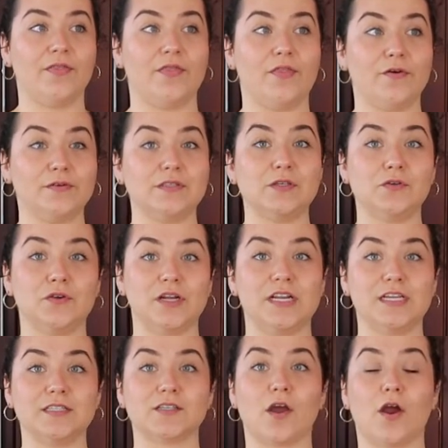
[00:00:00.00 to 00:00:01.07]
those
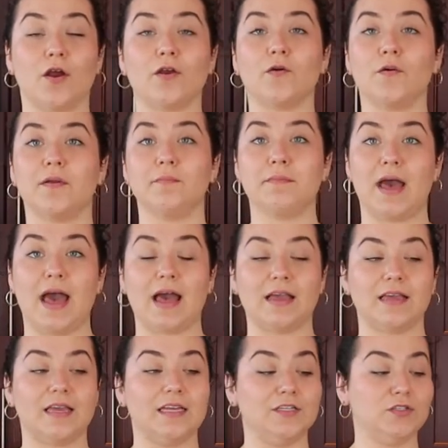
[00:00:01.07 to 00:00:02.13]
ingredients aren't going
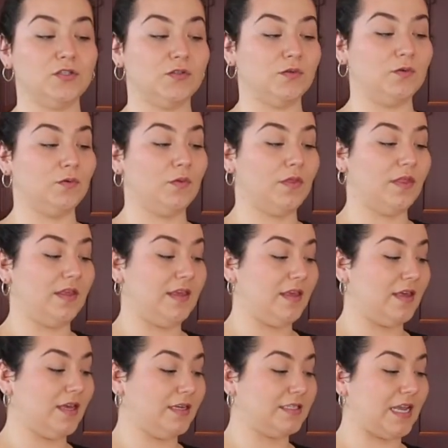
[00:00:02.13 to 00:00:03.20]
back into
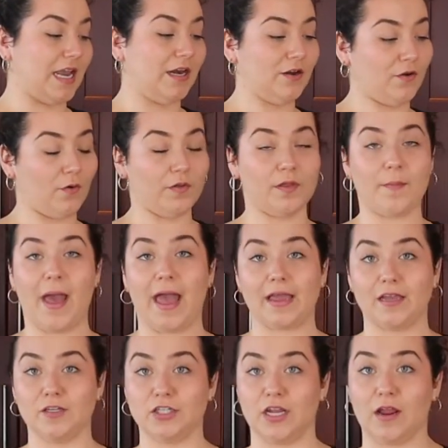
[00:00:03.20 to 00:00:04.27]
the container or the
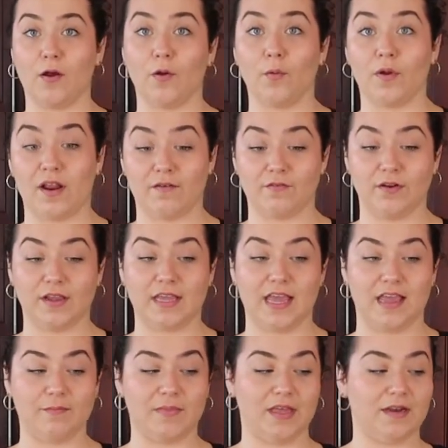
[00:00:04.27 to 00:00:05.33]
packaging or whatever it
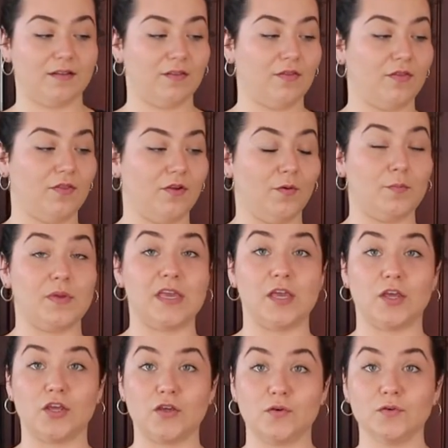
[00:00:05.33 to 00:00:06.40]
came in. They're
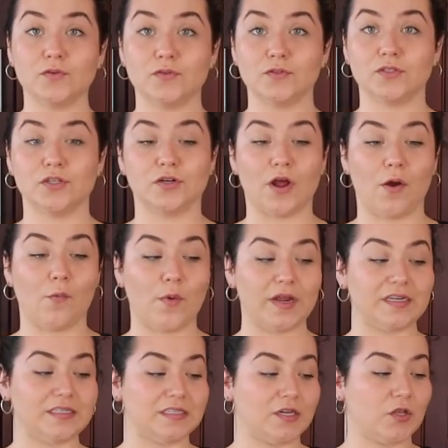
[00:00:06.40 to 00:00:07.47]
being used, you're not
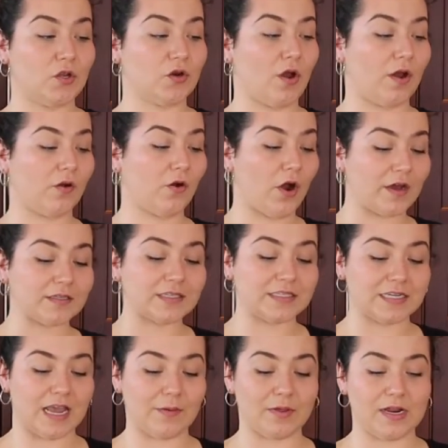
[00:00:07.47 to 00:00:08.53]
wasting, you're not
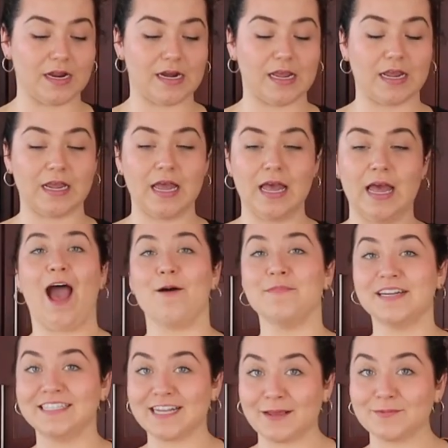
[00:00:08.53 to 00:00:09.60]
cross-contaminating. How
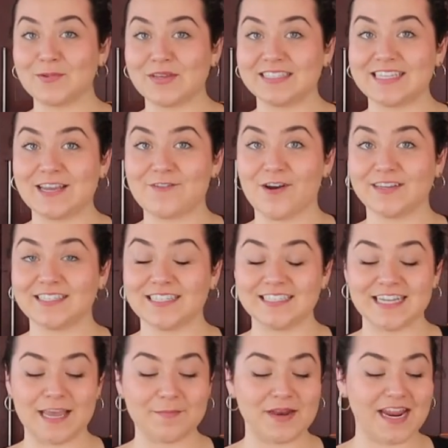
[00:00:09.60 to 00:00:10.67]
many times will I say
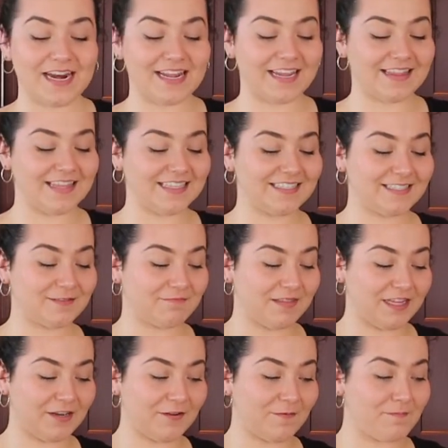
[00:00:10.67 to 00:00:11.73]
cross-contaminating in this
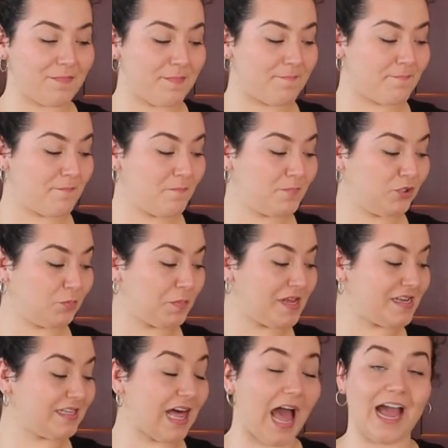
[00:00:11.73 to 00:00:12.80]
little
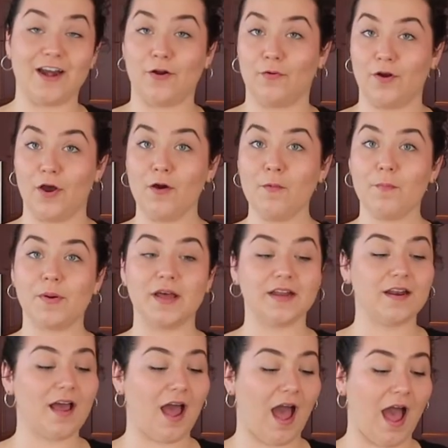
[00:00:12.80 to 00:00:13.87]
spiel? I don't know,
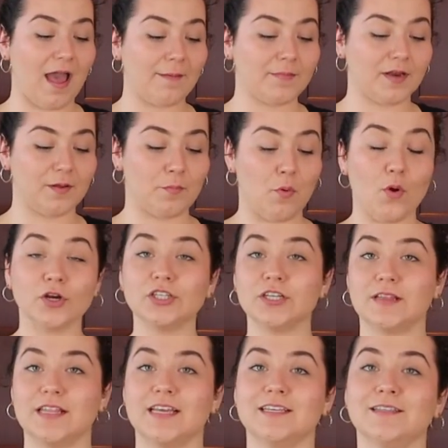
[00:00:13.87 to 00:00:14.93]
but I'm gonna
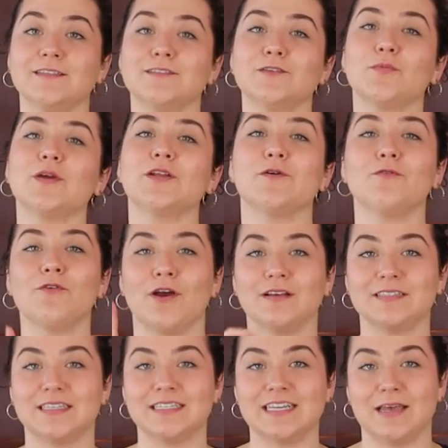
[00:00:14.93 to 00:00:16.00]
portion these so we don't
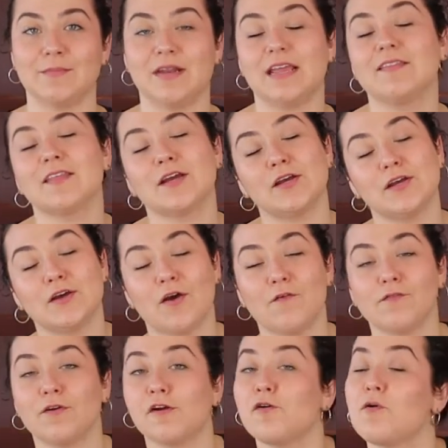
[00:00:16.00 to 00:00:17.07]
cross-contaminate. There you
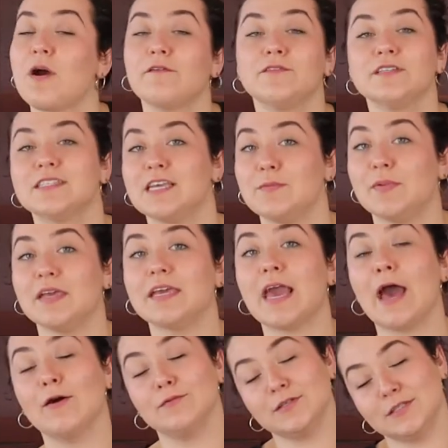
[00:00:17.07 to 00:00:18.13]
go, for whoever's keeping
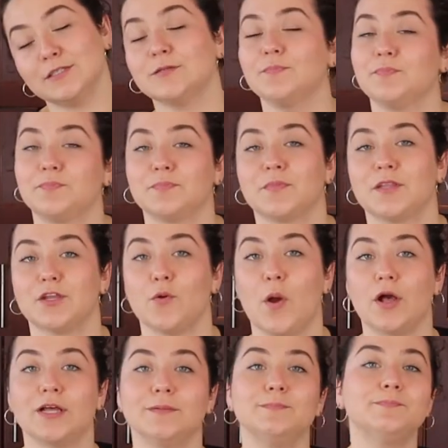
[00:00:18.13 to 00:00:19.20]
count, you're
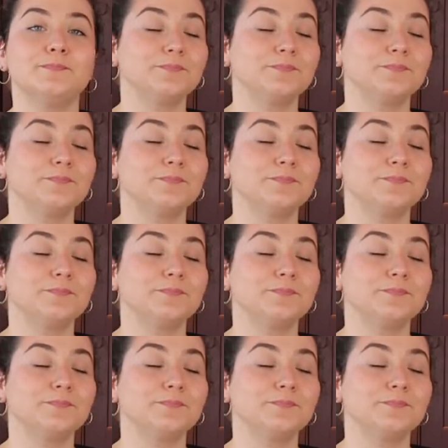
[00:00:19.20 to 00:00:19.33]
welcome.